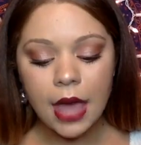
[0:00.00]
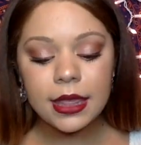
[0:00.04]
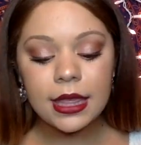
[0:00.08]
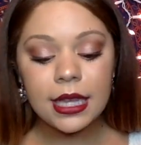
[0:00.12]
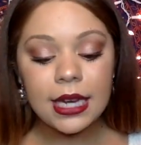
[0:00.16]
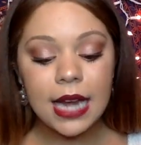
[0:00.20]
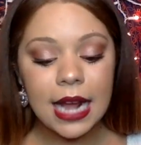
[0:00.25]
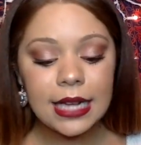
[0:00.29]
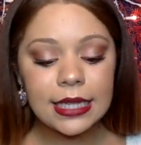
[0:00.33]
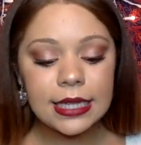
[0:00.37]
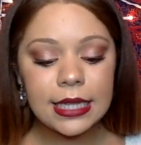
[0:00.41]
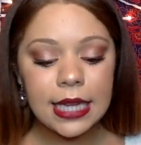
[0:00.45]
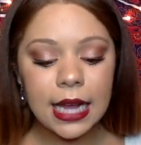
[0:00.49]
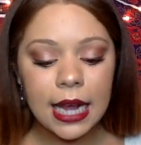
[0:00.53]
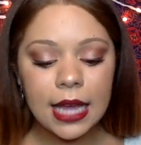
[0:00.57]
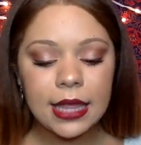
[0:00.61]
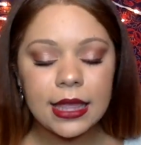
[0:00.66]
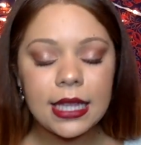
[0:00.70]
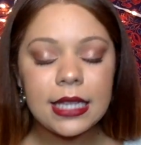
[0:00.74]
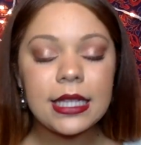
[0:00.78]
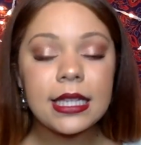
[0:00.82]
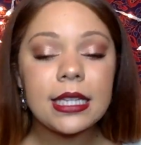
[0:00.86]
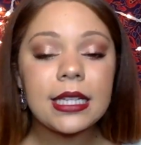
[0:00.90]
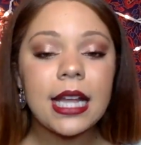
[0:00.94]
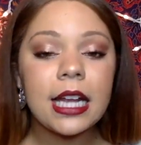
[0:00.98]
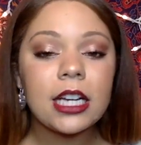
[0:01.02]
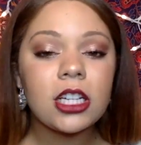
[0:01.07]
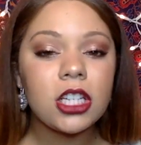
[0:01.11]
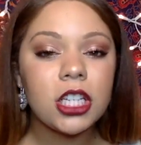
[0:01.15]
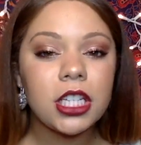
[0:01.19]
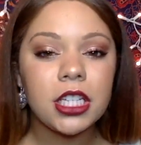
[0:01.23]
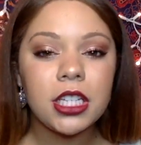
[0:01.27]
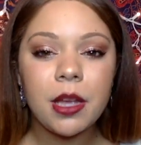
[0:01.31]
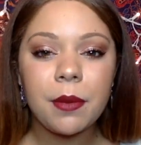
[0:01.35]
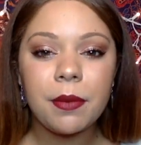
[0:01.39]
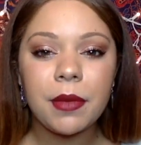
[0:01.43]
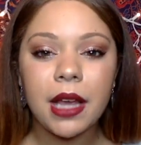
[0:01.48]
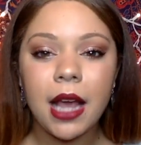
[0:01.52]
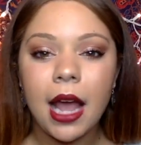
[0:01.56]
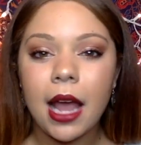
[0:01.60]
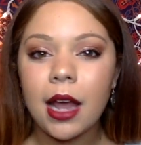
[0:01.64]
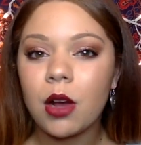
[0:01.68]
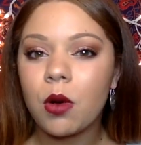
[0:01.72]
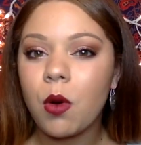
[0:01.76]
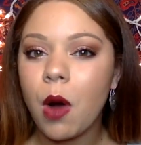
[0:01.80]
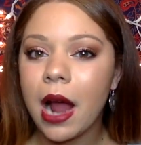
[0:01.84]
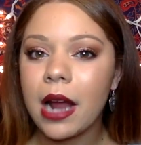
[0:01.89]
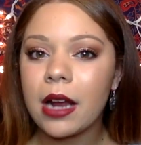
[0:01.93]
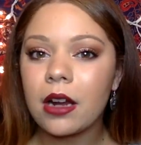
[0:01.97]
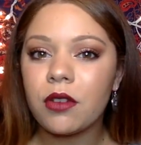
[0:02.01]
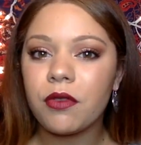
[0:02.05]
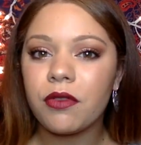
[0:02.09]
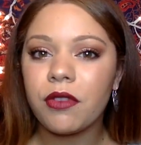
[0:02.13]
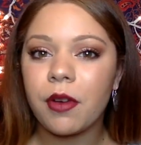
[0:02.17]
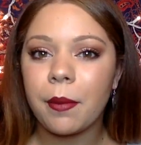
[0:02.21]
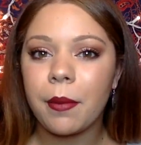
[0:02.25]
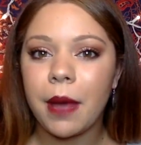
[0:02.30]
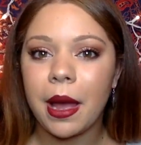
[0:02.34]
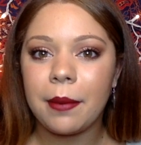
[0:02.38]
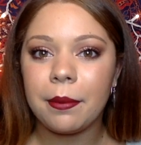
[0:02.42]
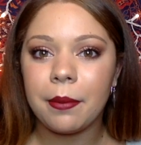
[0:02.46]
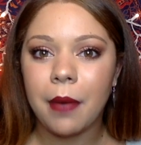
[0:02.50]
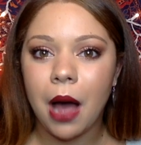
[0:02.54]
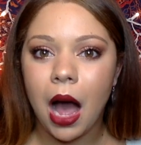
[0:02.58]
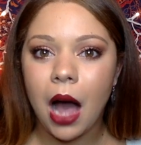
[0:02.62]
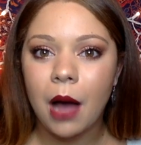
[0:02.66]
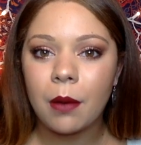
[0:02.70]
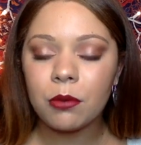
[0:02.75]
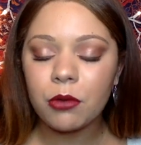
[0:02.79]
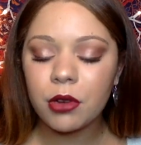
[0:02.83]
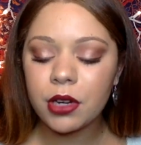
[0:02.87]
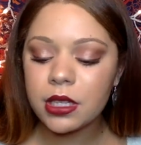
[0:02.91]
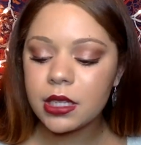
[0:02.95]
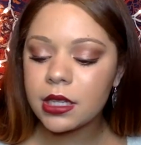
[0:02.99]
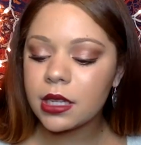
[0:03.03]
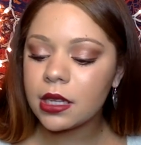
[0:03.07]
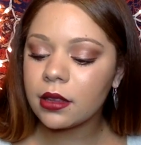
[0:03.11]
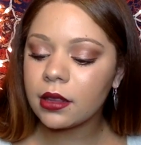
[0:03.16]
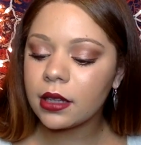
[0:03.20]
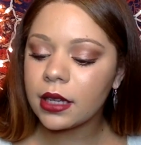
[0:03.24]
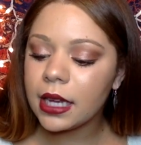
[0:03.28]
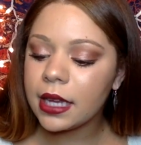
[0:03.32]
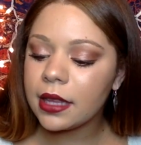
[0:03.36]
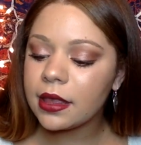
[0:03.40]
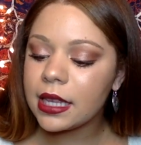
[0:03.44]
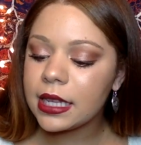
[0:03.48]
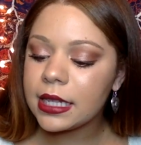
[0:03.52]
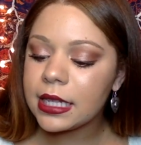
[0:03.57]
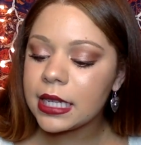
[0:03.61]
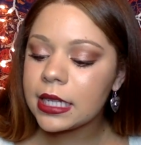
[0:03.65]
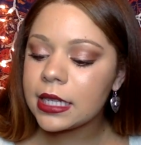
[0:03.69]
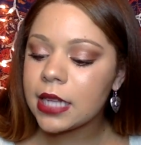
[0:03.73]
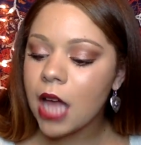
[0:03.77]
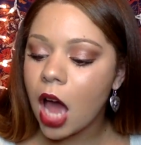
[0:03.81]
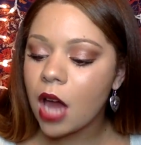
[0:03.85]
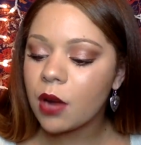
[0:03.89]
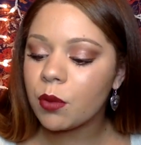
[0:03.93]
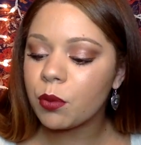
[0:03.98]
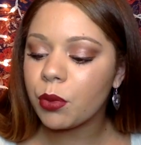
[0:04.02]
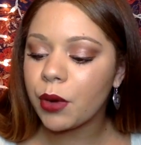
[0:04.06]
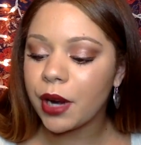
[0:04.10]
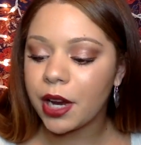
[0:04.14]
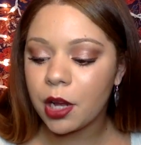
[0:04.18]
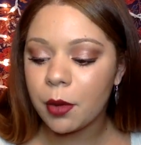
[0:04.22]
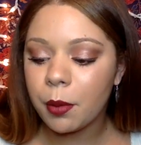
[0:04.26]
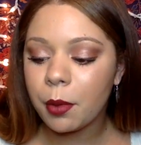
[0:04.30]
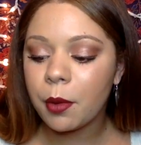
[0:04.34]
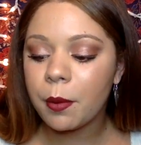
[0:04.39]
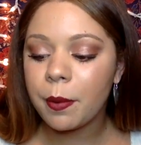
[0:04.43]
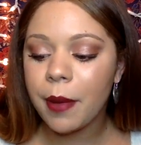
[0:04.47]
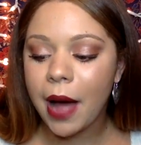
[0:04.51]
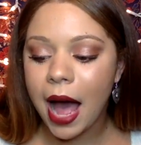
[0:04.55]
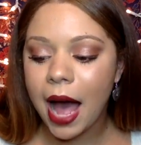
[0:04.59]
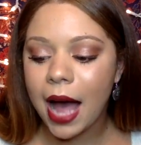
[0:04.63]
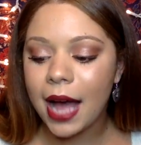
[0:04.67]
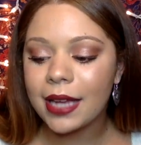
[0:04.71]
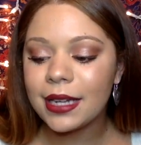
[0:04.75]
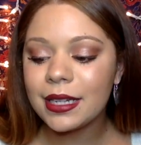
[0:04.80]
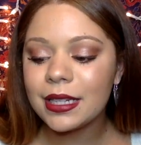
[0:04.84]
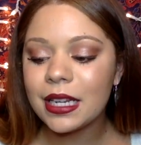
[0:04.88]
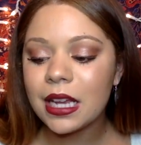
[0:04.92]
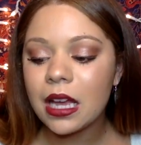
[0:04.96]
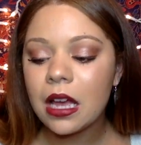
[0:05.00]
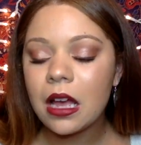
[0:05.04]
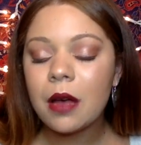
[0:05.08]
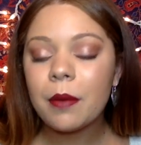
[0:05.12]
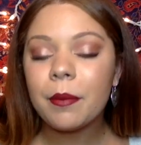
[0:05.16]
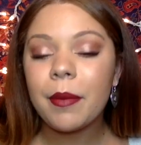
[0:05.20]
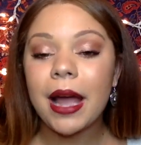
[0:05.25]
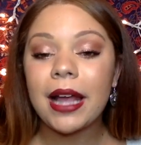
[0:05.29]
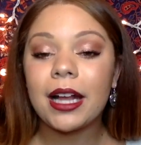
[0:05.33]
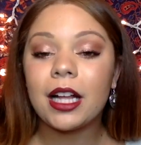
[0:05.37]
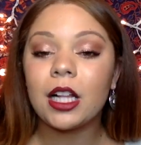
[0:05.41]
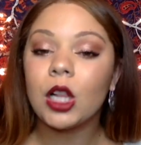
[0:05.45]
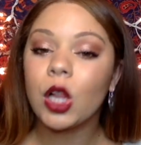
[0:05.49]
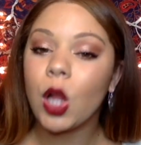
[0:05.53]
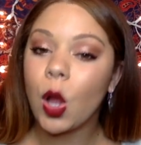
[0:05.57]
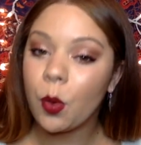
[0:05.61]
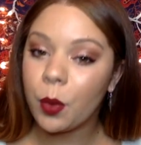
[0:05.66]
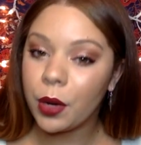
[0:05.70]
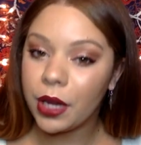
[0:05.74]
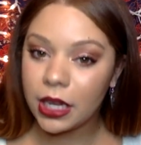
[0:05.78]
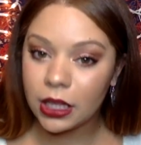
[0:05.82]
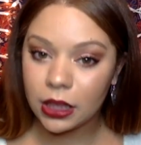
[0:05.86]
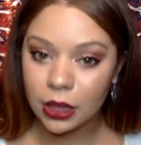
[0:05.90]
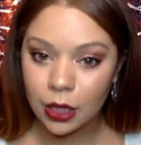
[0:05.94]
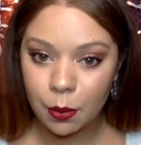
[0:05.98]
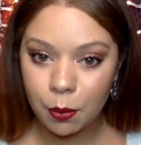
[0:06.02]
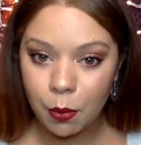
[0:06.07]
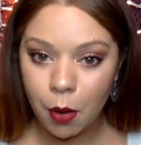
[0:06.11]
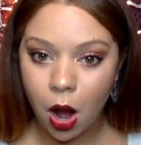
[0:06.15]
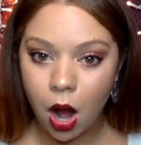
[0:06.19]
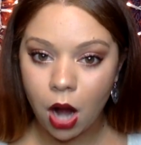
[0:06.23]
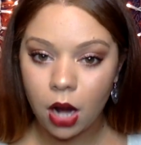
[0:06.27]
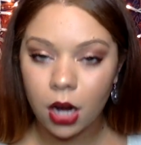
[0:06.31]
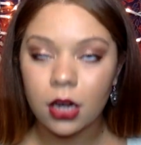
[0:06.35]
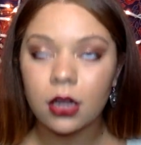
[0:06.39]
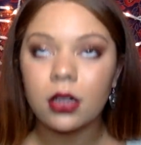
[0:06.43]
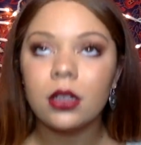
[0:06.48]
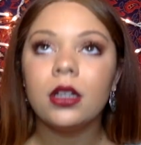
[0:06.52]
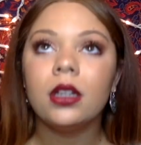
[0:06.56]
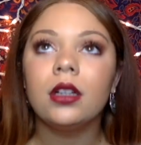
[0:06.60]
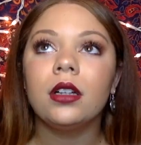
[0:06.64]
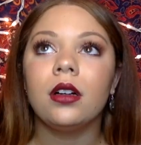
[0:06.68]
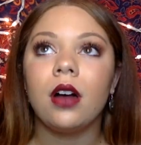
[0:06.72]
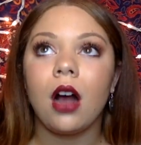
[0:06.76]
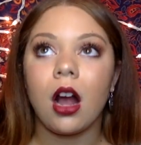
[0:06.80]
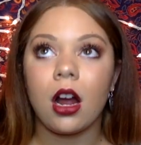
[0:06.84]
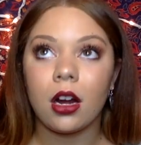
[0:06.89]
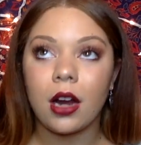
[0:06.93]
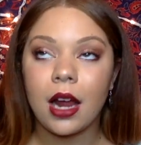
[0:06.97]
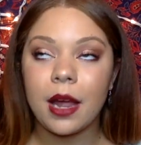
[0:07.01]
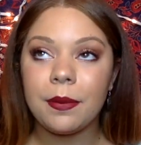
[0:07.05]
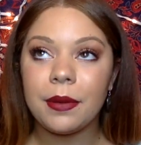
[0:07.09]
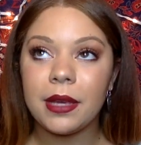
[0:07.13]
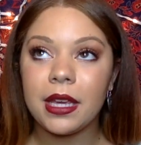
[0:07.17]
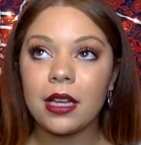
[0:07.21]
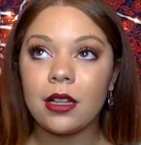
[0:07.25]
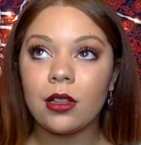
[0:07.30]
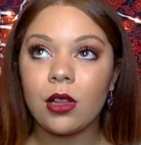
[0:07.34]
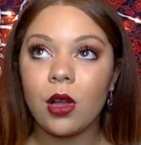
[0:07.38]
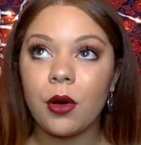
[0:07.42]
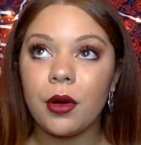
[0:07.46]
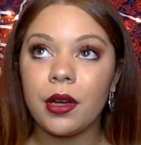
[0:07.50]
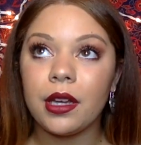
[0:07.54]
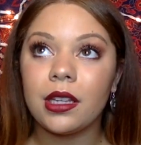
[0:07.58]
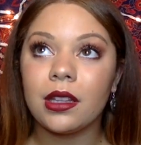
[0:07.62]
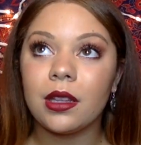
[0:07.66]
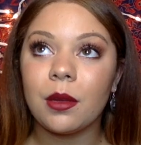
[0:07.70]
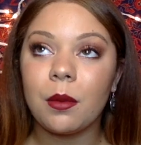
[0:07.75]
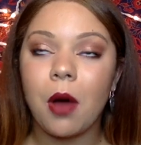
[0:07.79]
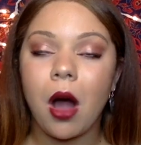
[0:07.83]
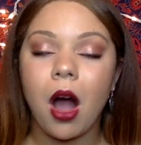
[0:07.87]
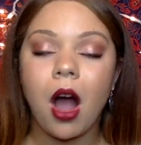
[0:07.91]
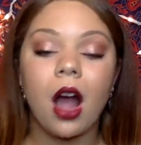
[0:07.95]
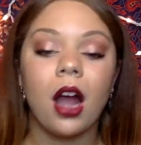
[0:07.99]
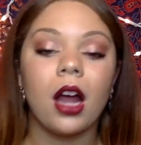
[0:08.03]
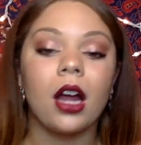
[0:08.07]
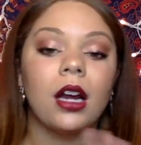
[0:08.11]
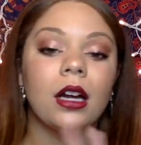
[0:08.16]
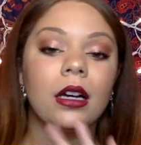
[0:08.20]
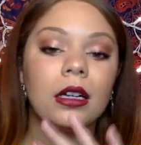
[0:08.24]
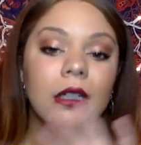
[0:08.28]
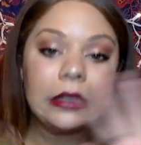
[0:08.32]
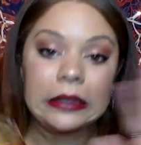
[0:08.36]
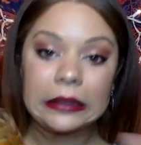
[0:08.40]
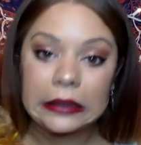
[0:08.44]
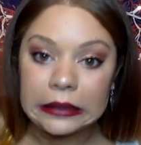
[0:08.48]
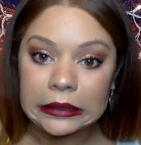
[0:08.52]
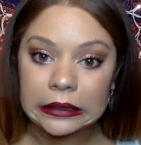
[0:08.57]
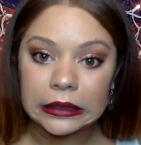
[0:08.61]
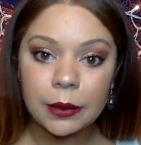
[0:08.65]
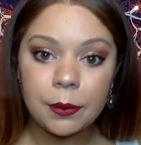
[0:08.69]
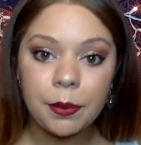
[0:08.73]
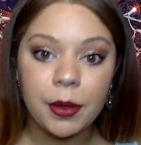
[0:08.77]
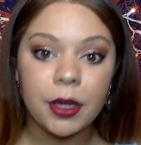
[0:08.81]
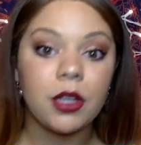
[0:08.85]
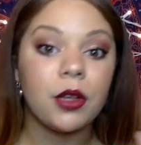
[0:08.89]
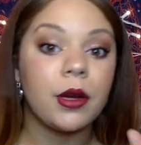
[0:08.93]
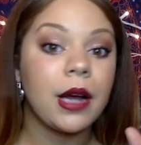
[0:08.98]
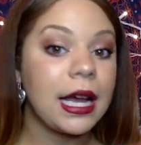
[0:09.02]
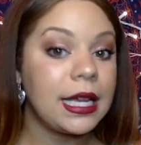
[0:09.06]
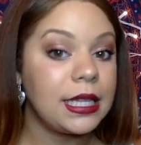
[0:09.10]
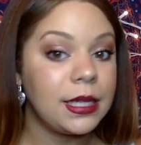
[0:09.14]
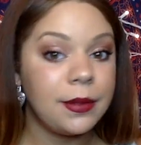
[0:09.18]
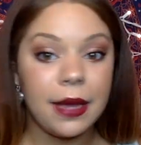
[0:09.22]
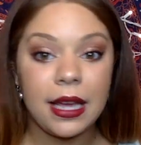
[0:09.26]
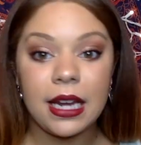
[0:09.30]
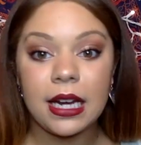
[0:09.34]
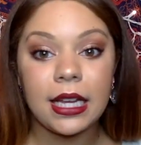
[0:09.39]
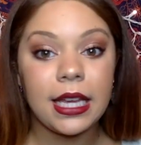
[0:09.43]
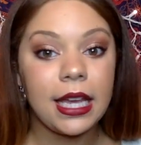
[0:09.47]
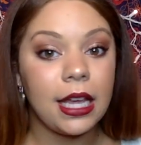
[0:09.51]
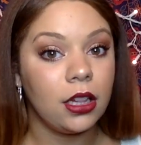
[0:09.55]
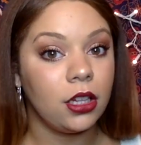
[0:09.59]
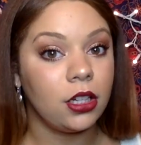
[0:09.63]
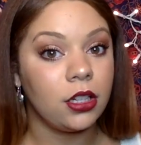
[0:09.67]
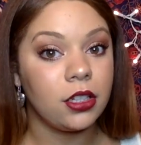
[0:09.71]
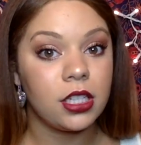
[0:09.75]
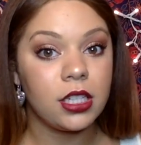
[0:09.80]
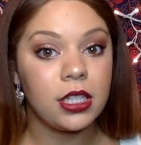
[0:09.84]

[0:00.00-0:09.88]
The next thing, and this is actually something I acquired from my mom recently, this is Unbreakable Bond by Khloe and Lamar. R.I.P. Khloe and Lamar. But you guys made a killer